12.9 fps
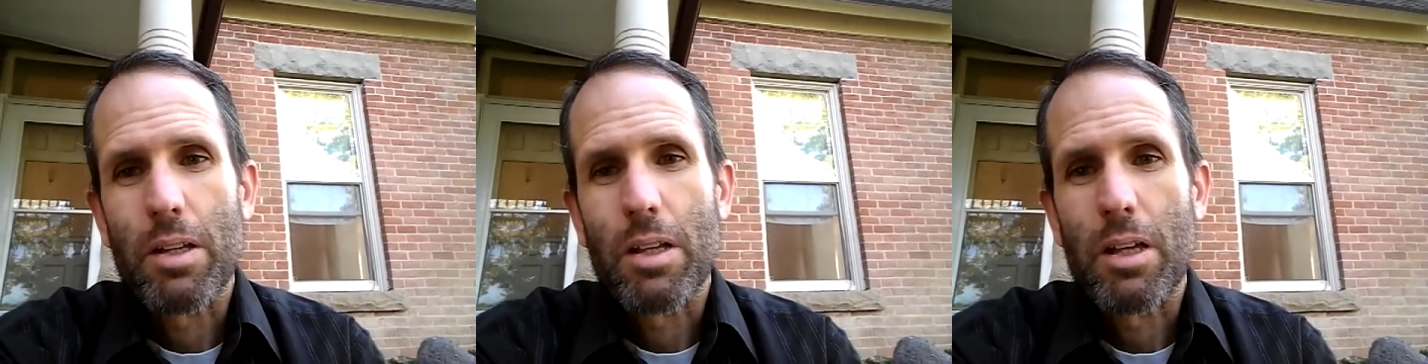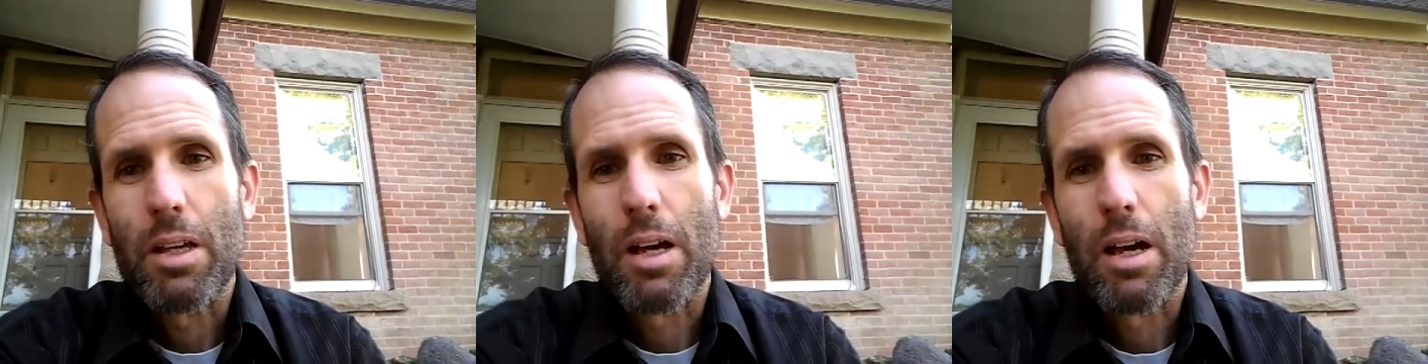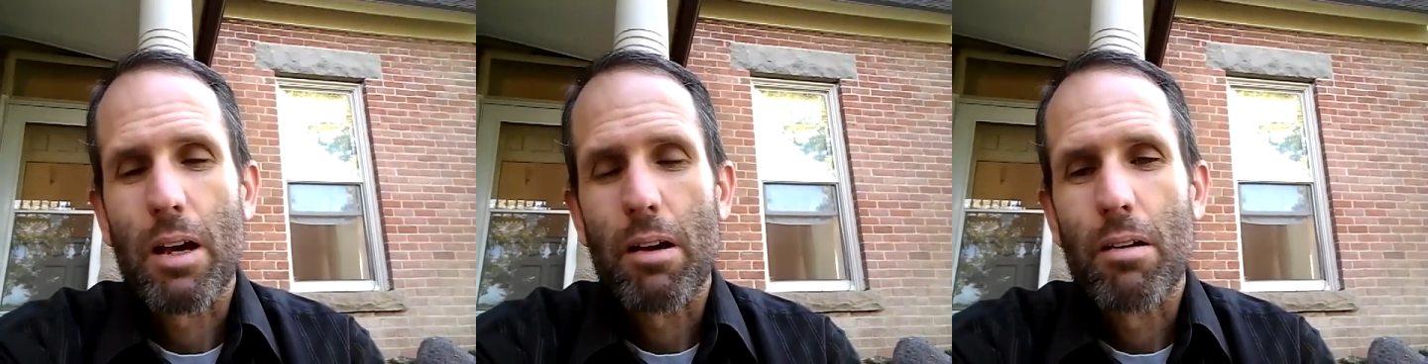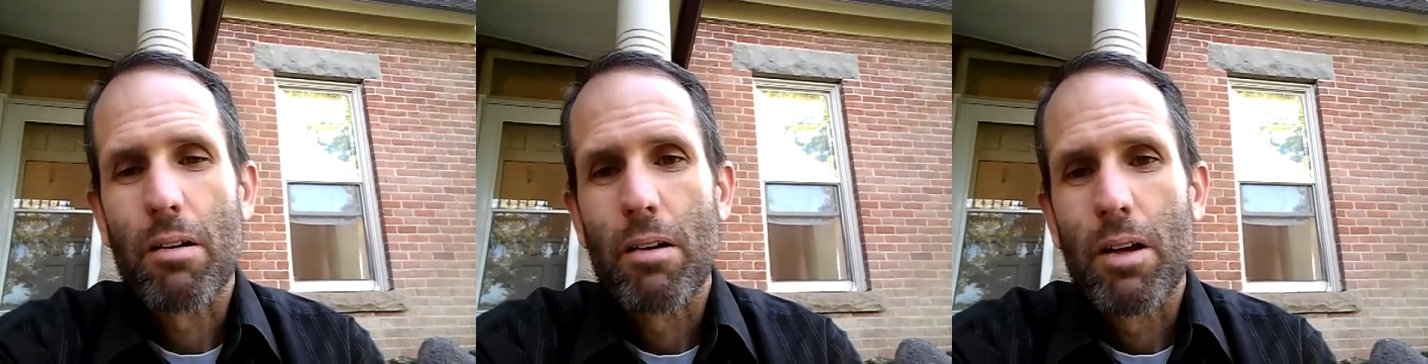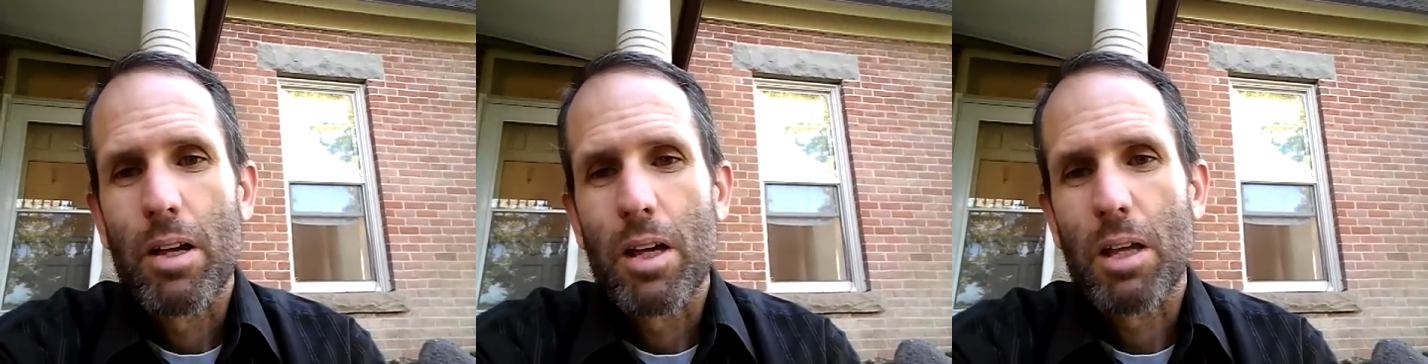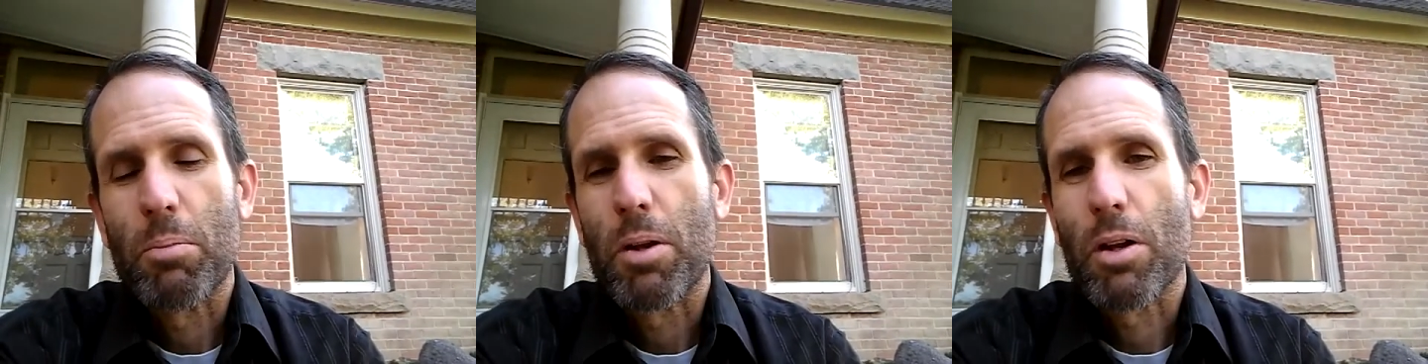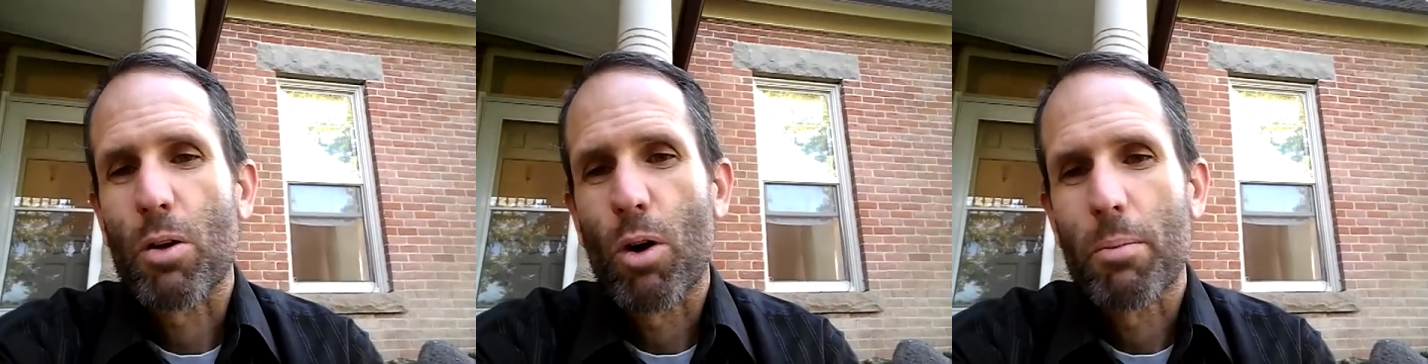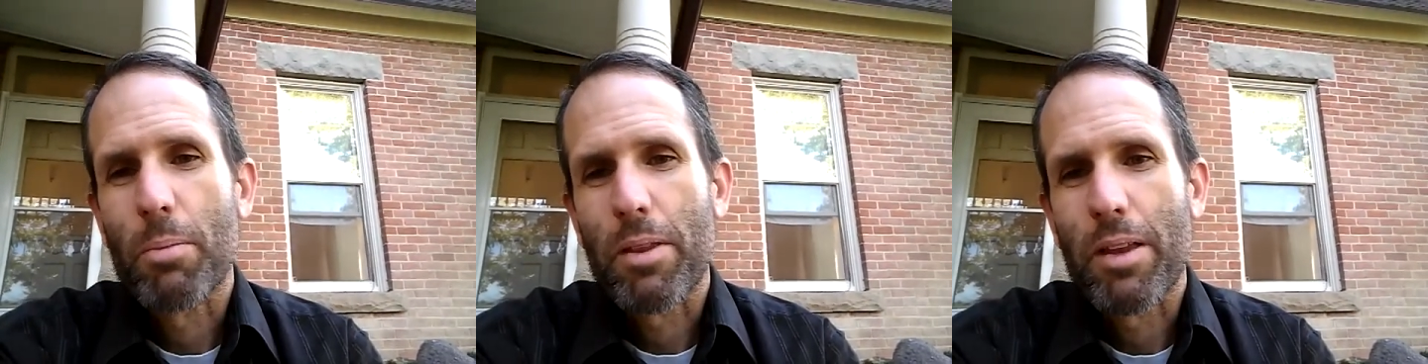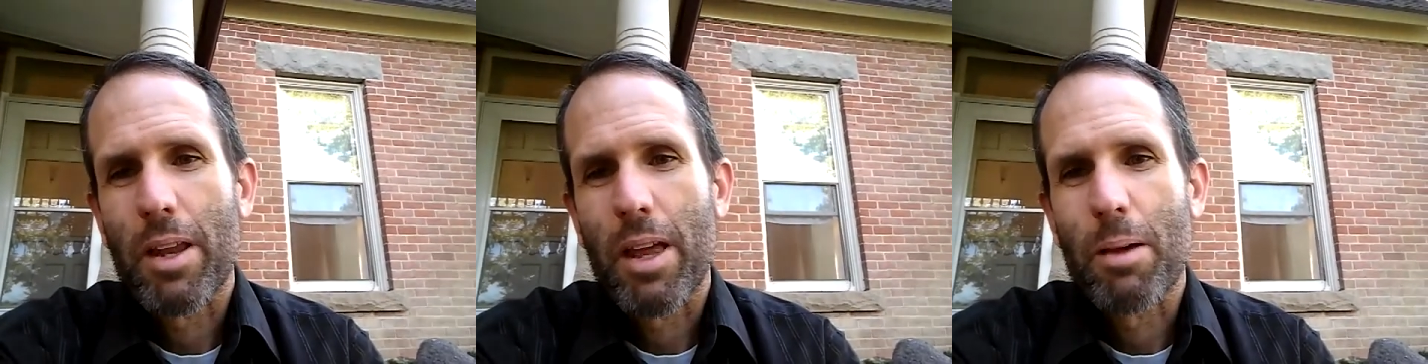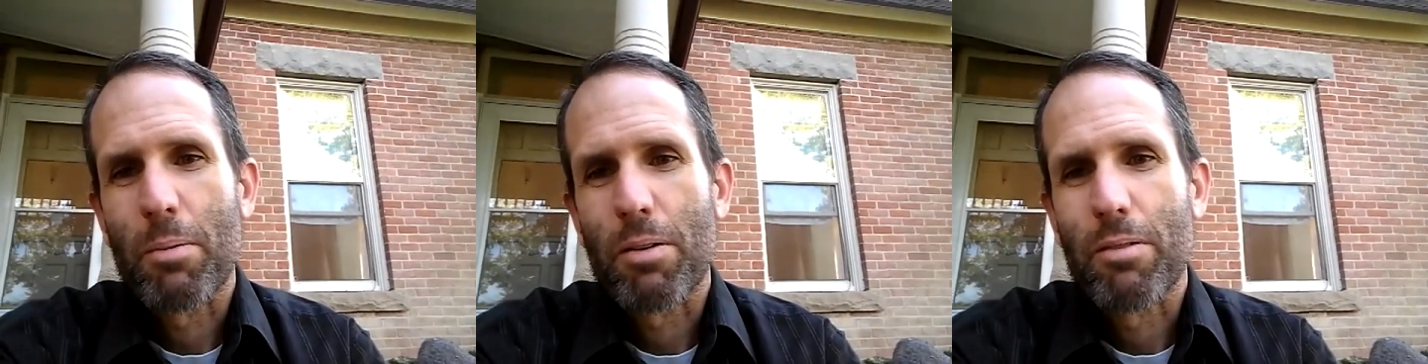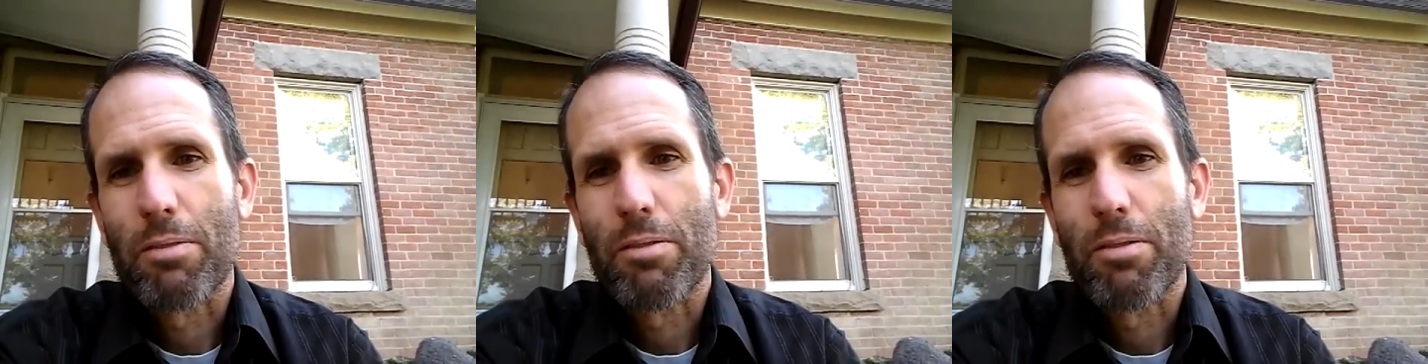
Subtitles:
he'd been going by the name of